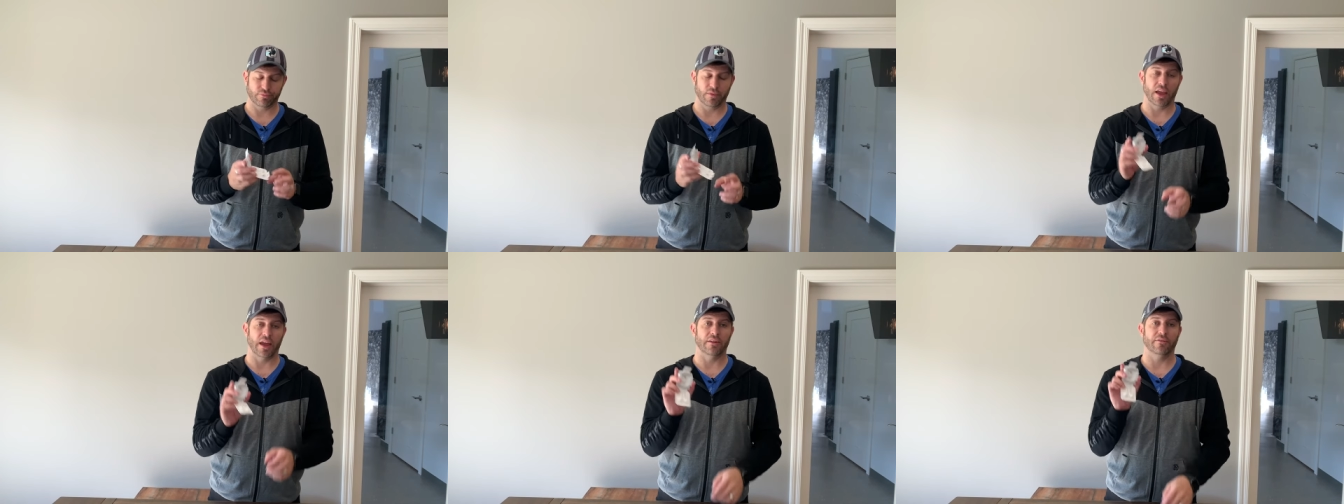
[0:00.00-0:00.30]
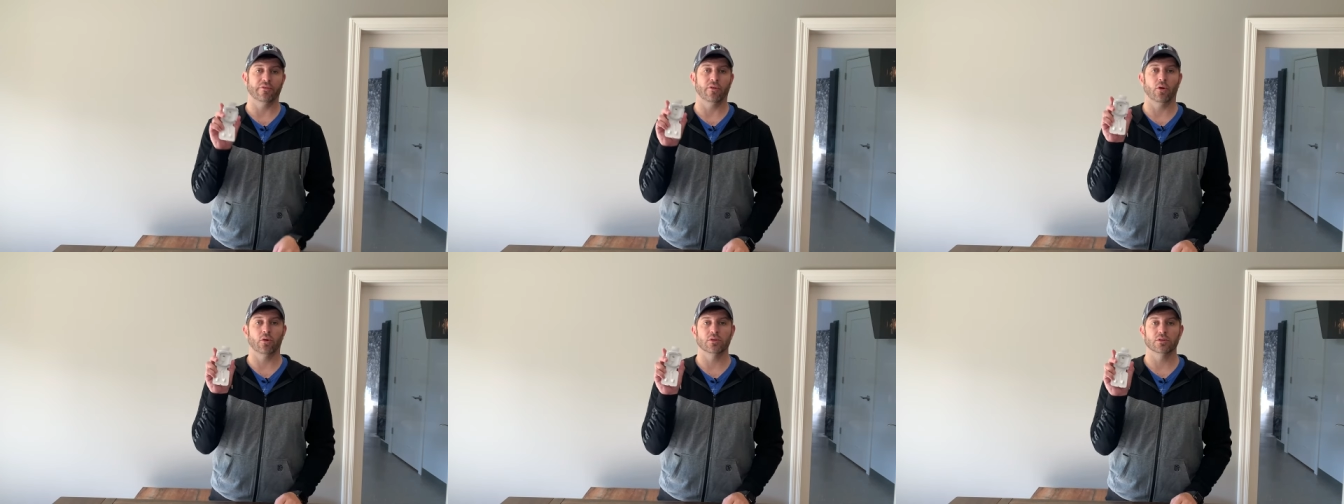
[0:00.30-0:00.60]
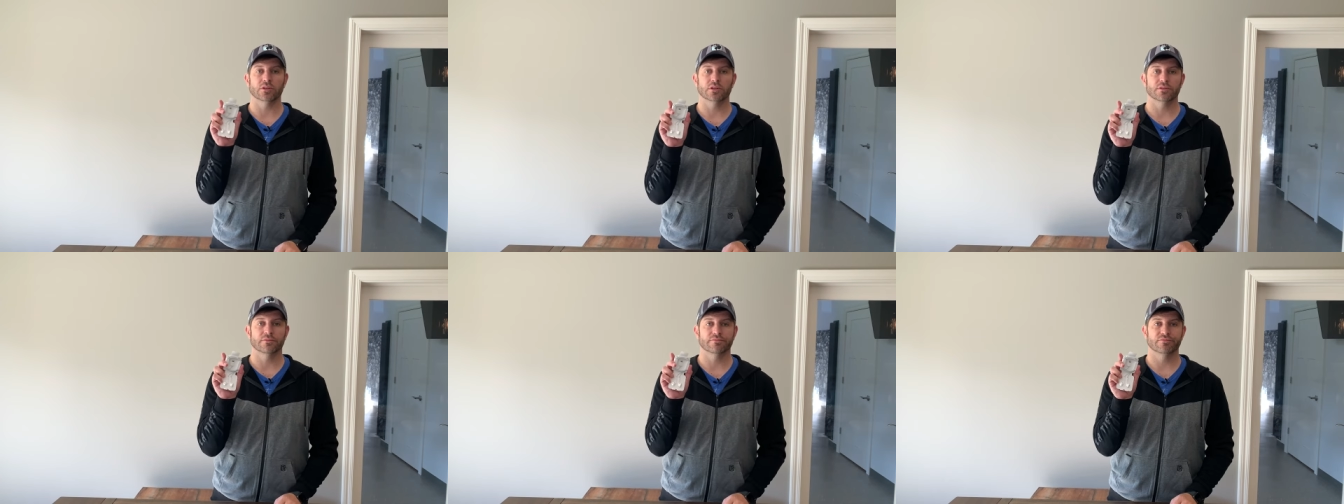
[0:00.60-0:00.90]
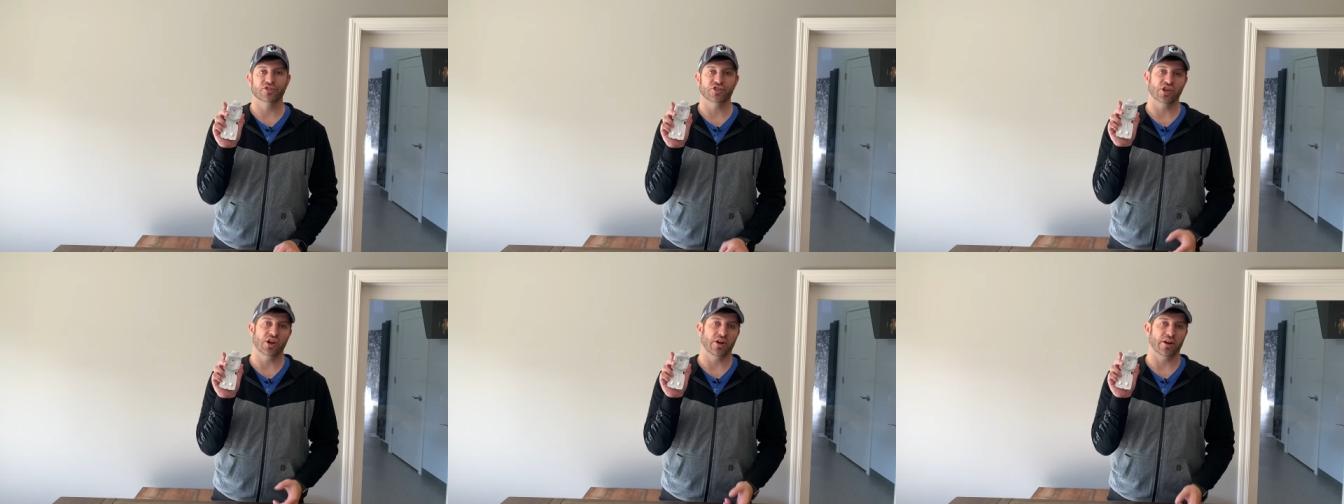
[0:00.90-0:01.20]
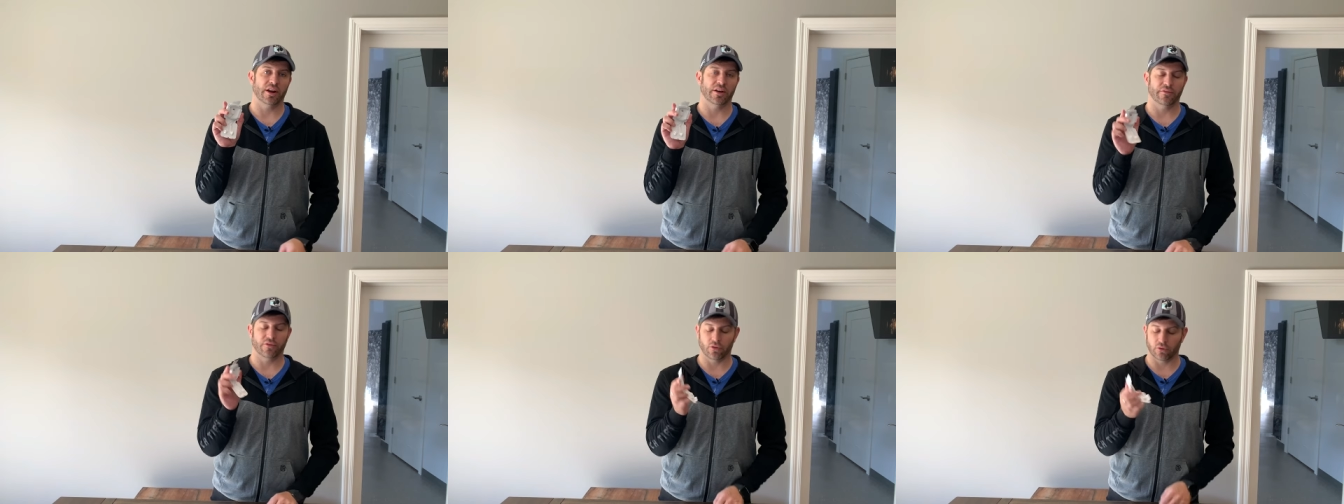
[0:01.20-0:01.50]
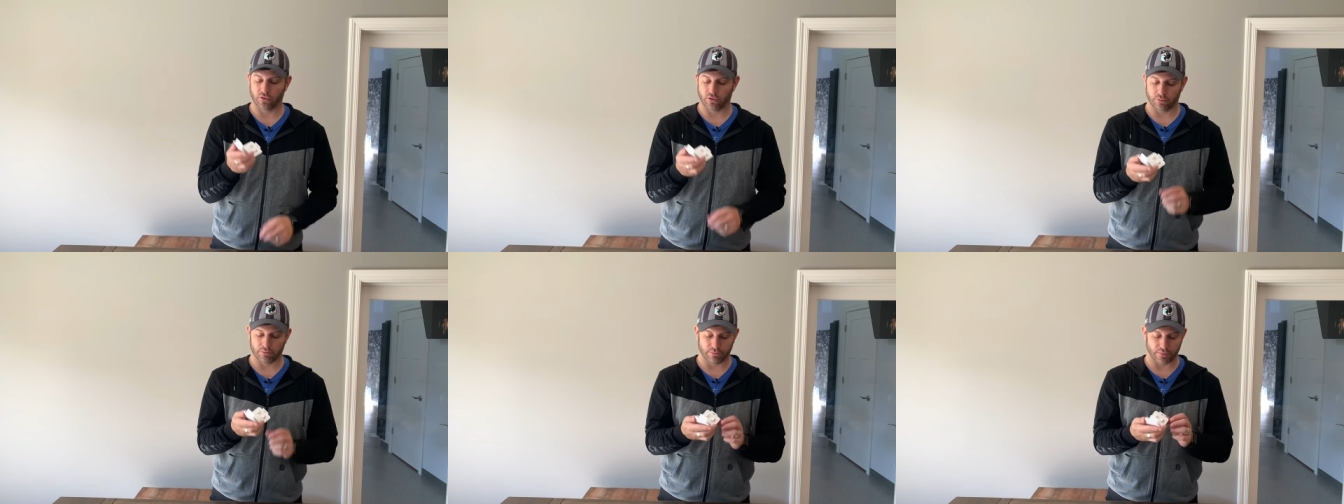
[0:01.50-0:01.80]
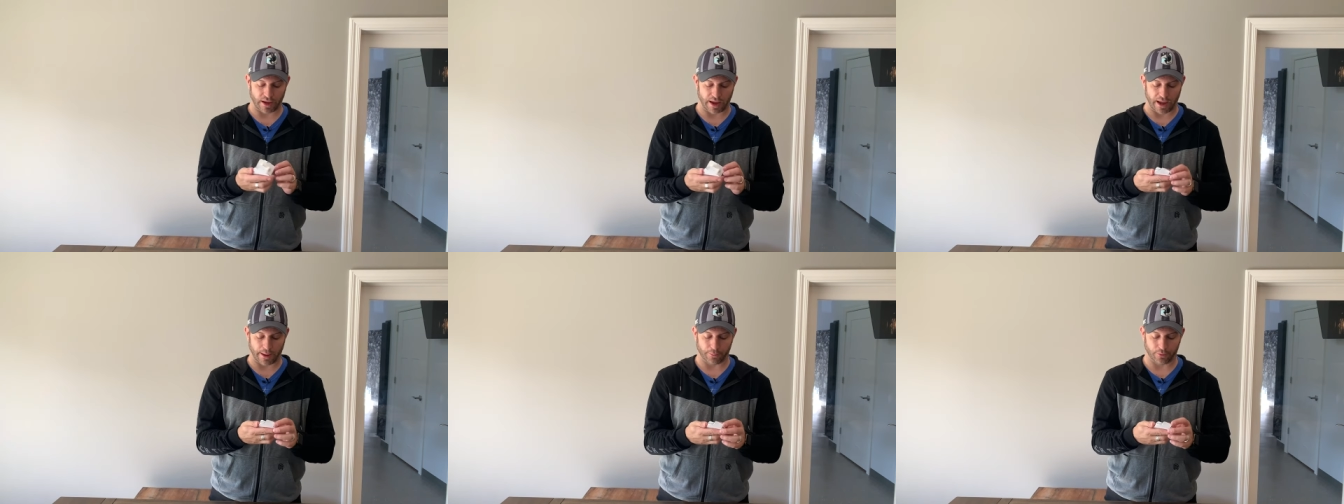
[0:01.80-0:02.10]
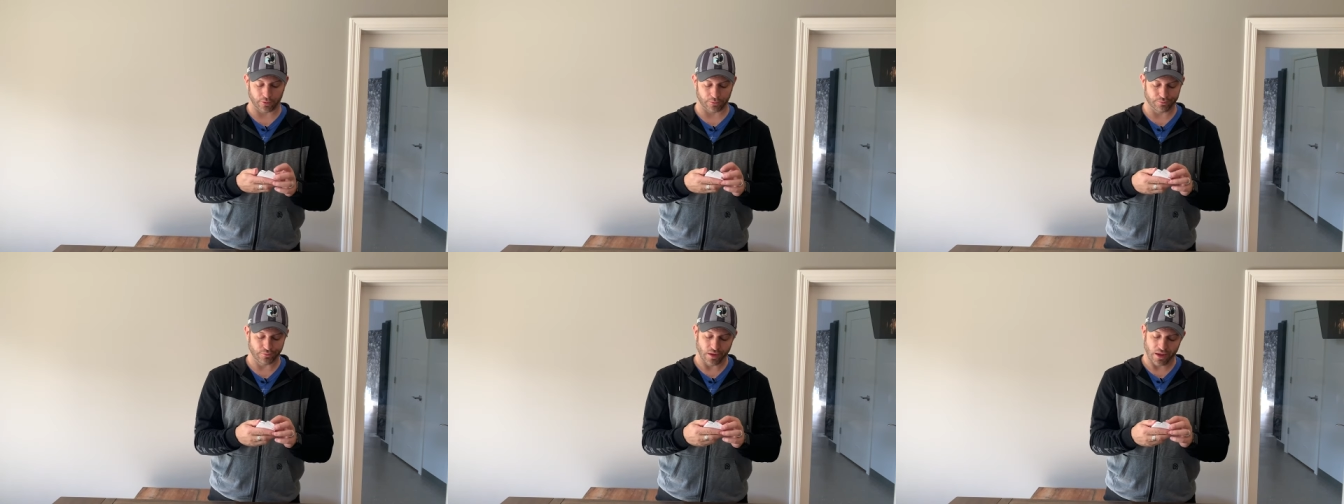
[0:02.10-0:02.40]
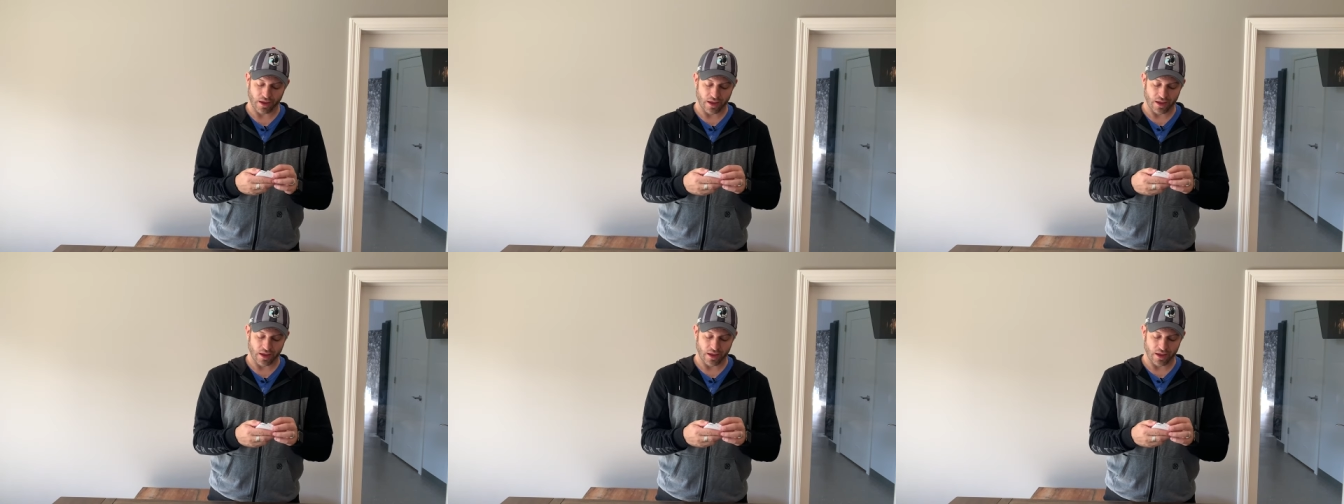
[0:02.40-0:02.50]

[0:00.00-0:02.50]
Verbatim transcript: headphones, generic headphones from Apple.